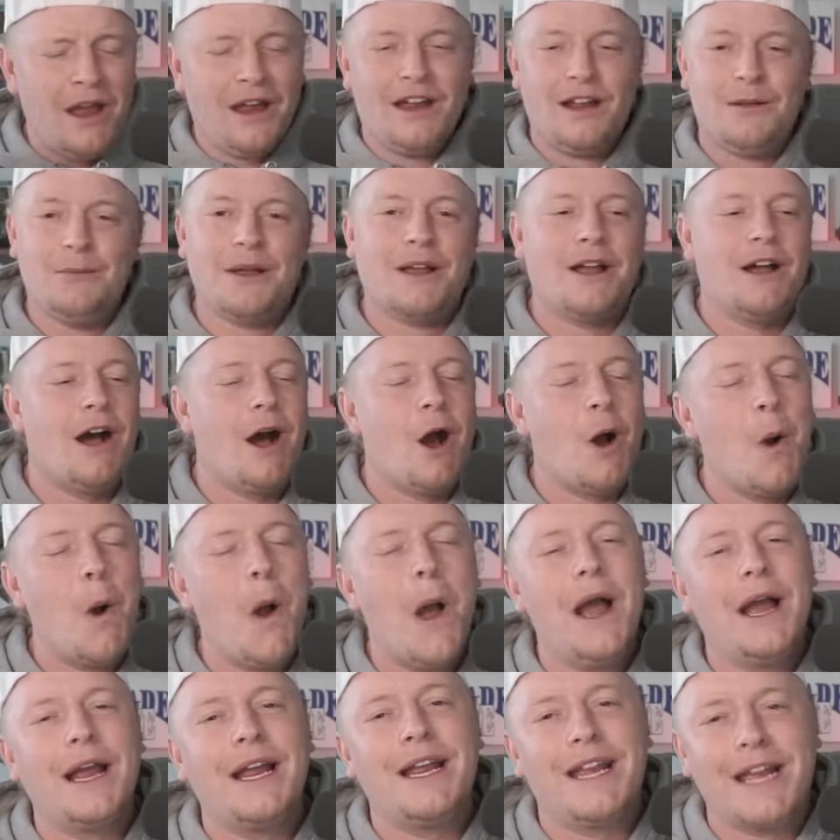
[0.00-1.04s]
I'm like, oh,
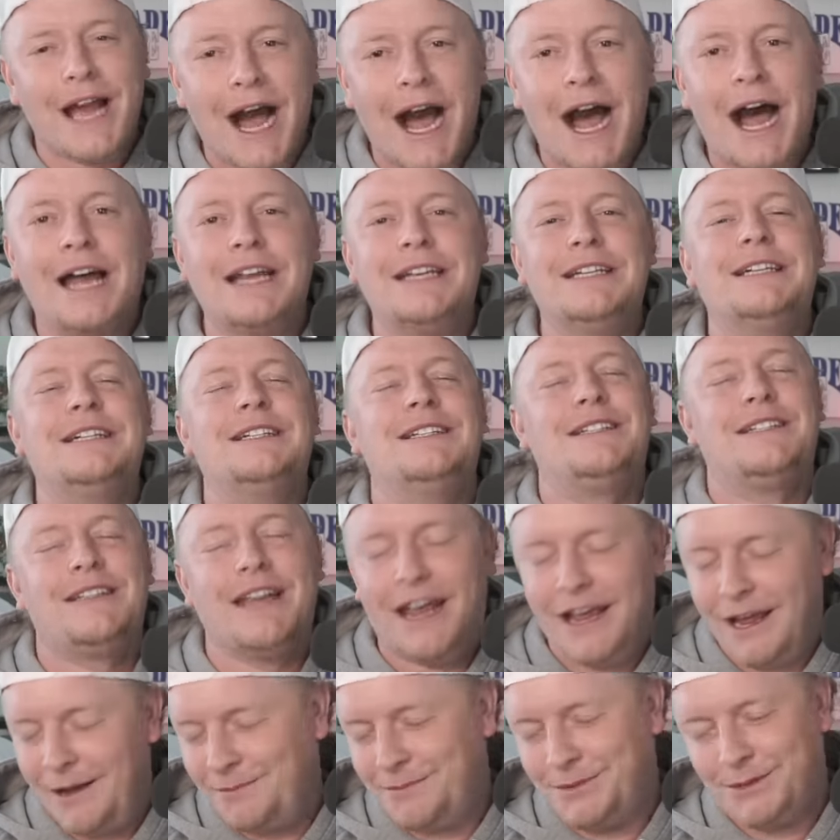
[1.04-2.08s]
god
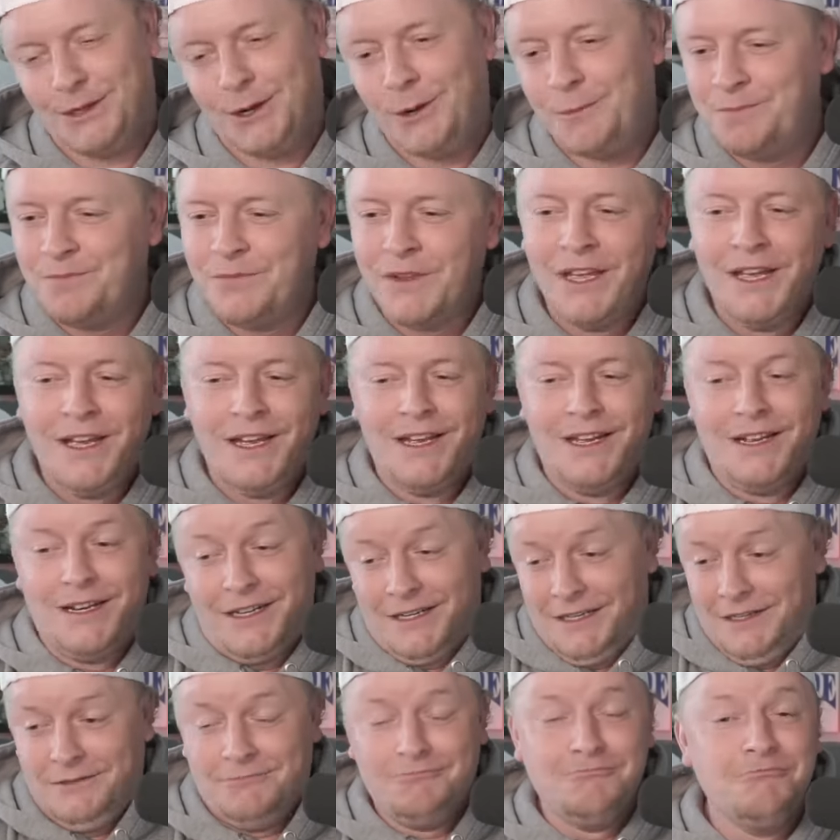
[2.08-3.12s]
damn. So
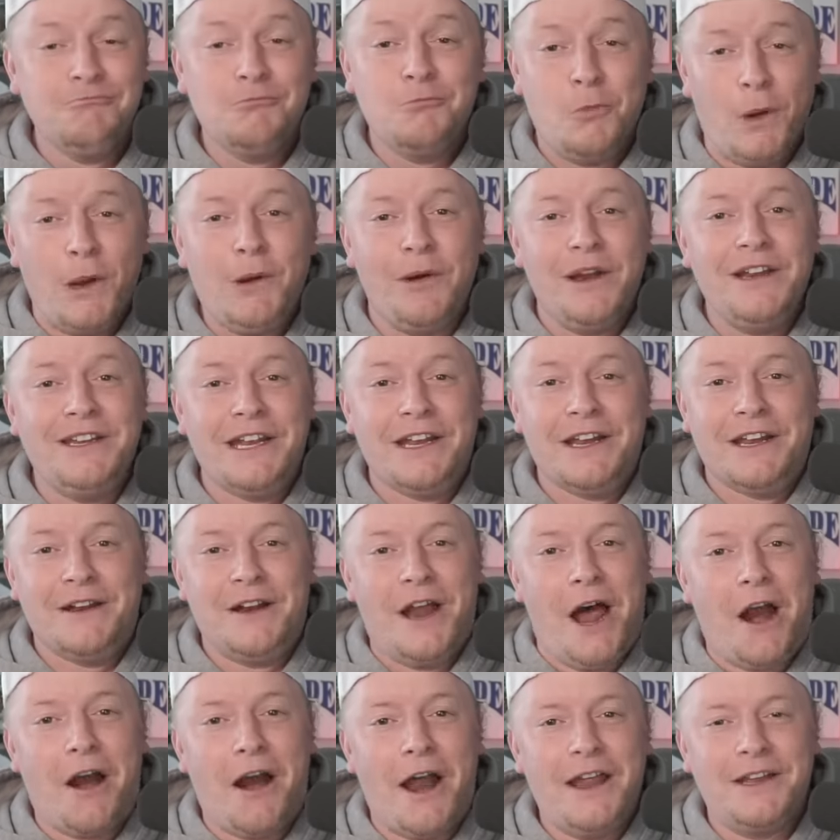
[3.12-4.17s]
we redid it.
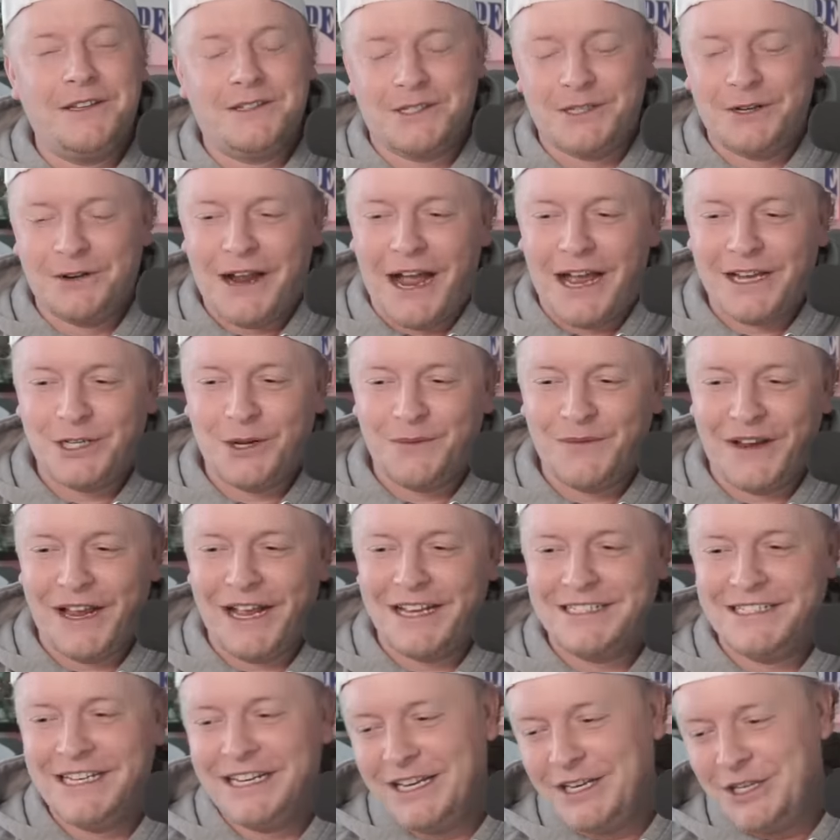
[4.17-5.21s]
All right. So, guys, hope you
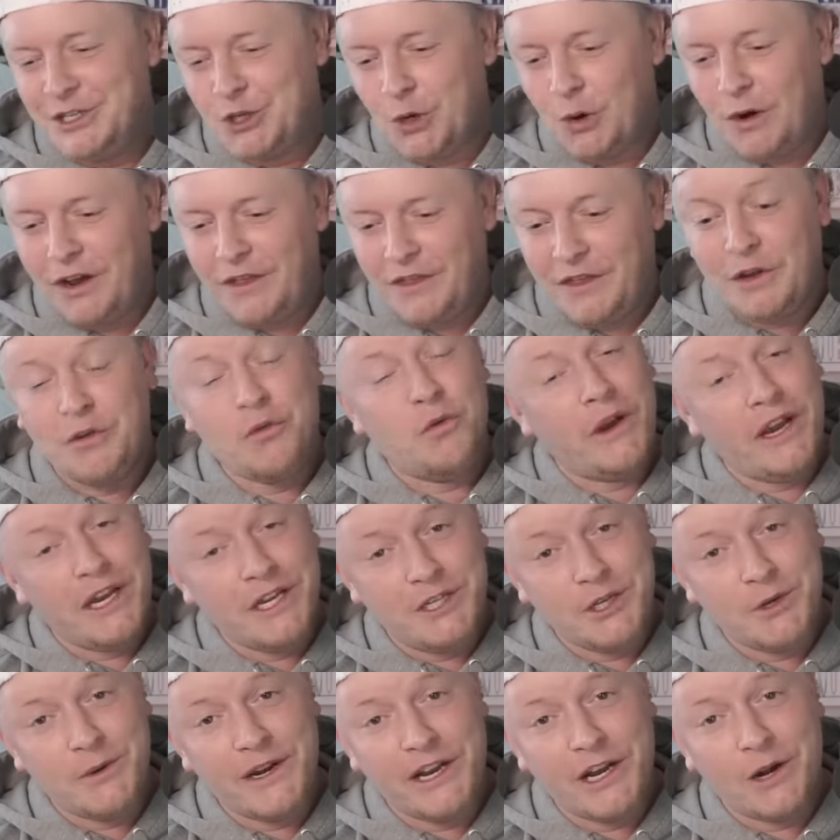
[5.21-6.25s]
guys did enjoy the
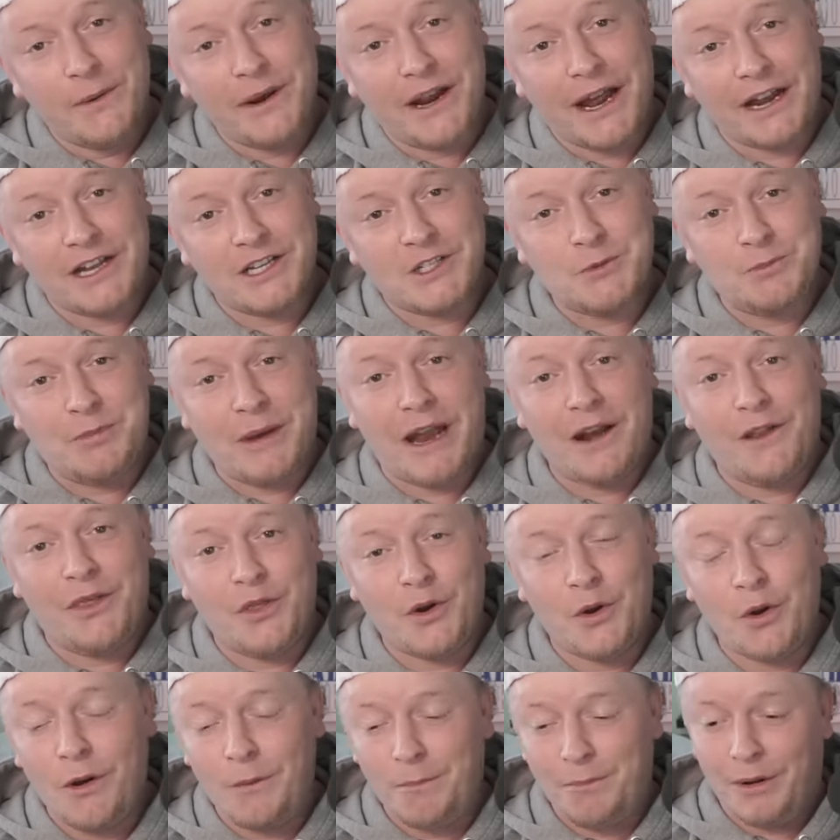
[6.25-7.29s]
redo here. We kind of sped
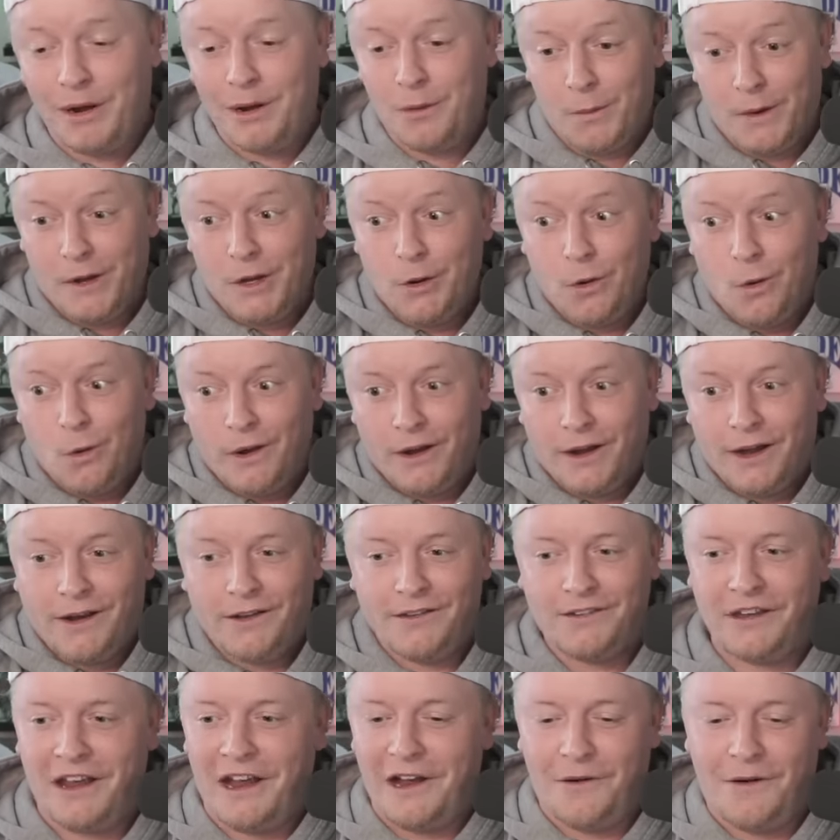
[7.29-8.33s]
through it, but we knew what we were going to
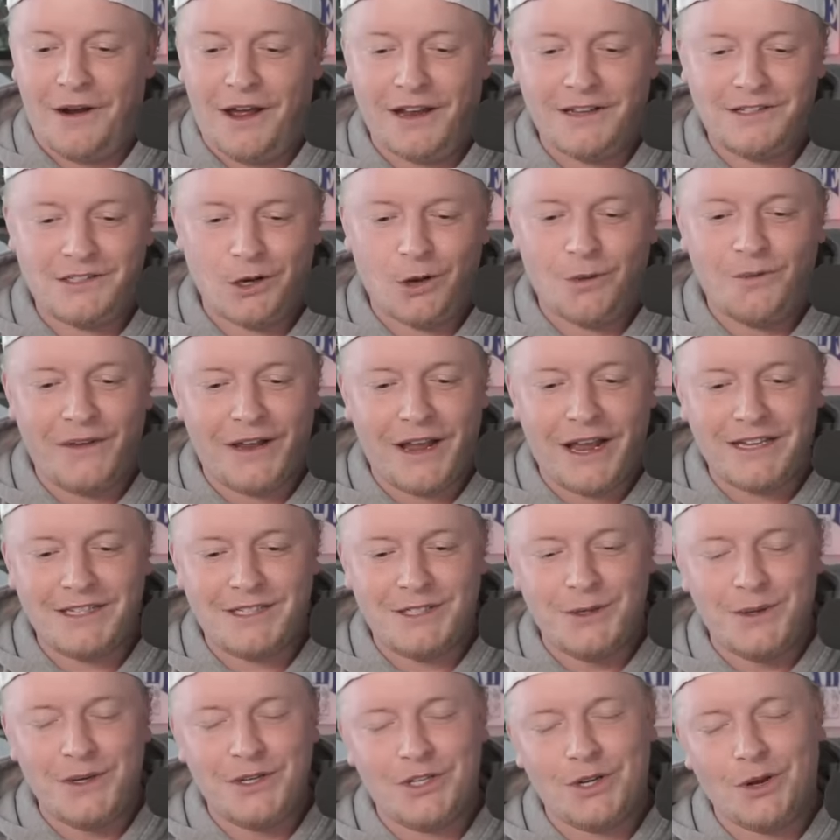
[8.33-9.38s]
say, right? So, hope you guys
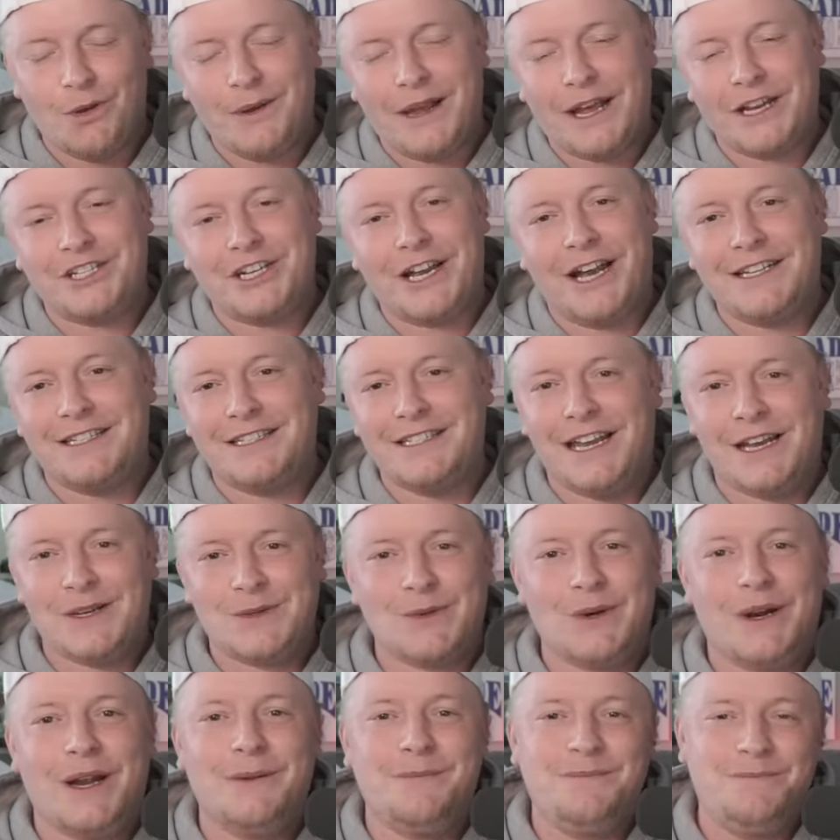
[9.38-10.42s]
do enjoy. We'll catch you guys in the next
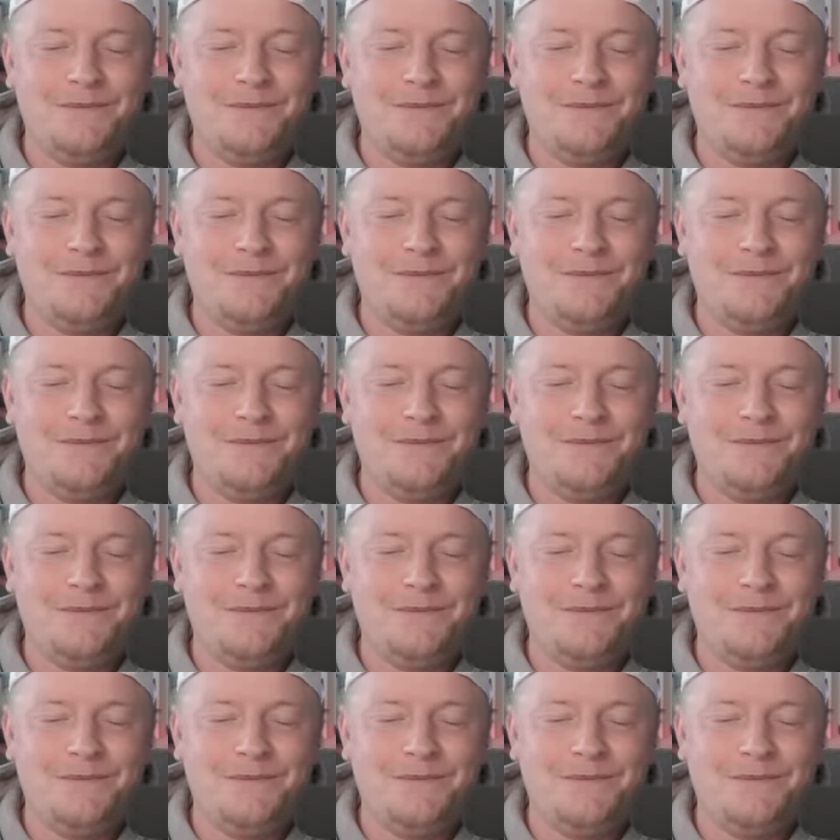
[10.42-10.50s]
one, right?